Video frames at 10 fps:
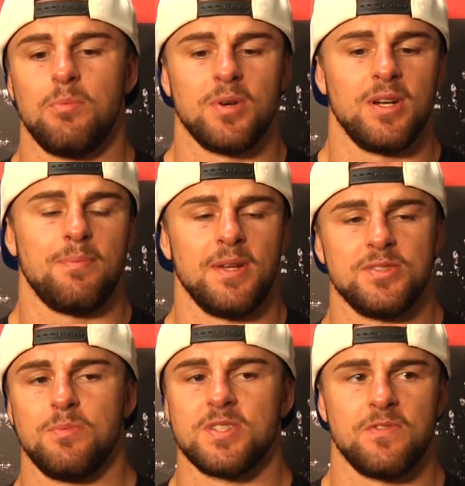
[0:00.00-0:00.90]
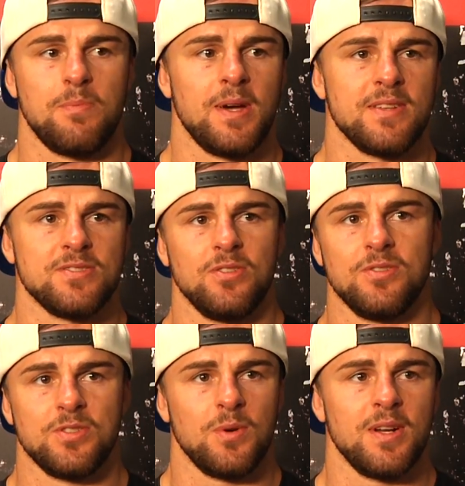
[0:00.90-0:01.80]
put it up on too much of a pedestal
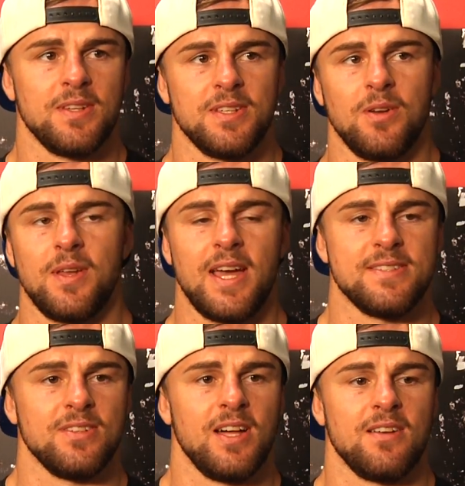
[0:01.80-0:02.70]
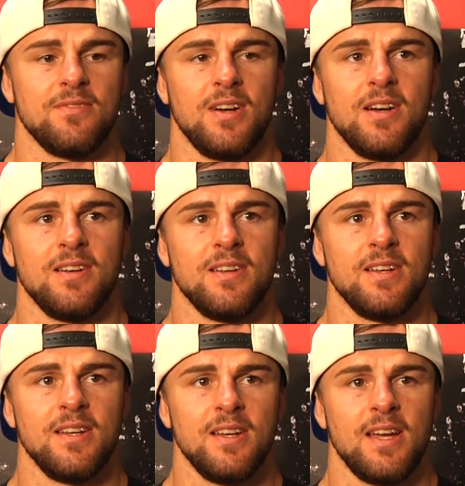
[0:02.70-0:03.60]
to where it adds a lot of
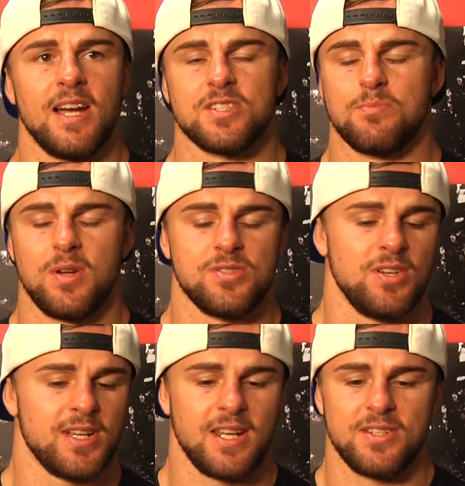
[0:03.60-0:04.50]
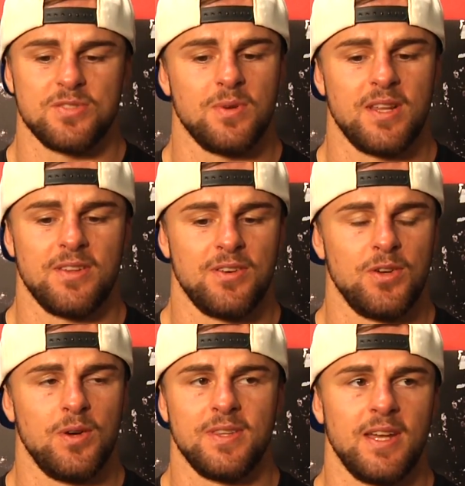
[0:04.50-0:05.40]
extra pressure. I kind of just went in there
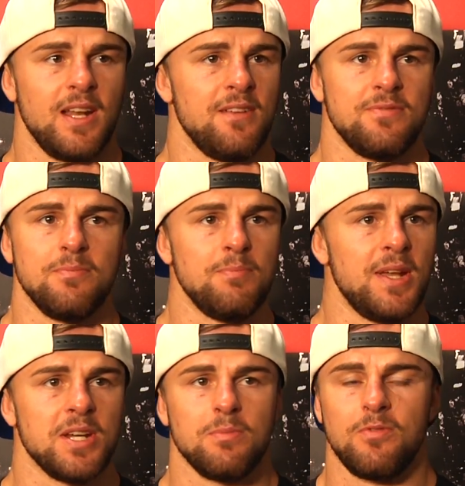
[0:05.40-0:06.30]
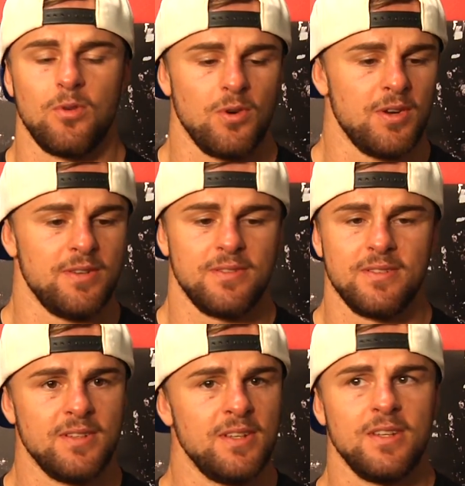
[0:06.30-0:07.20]
knowing that I've been here before and
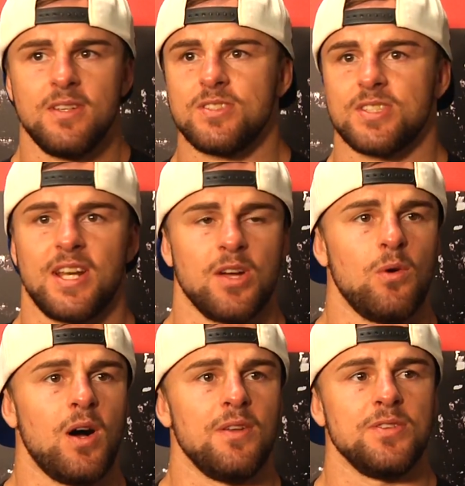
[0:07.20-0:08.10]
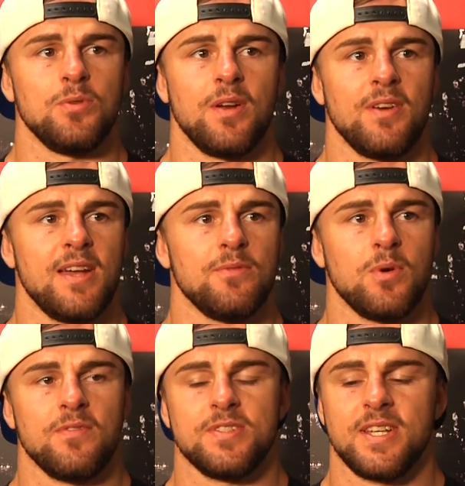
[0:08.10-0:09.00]
just got to go out and do
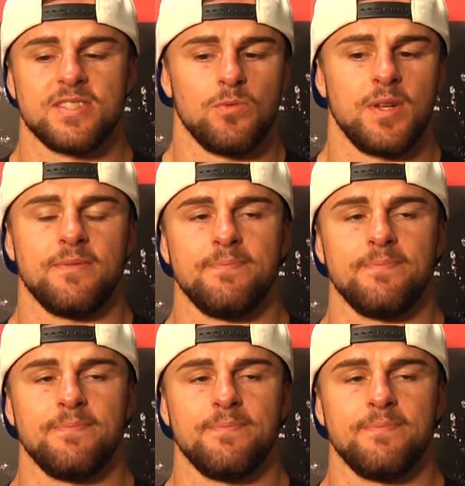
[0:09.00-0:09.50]
whatever it takes to win.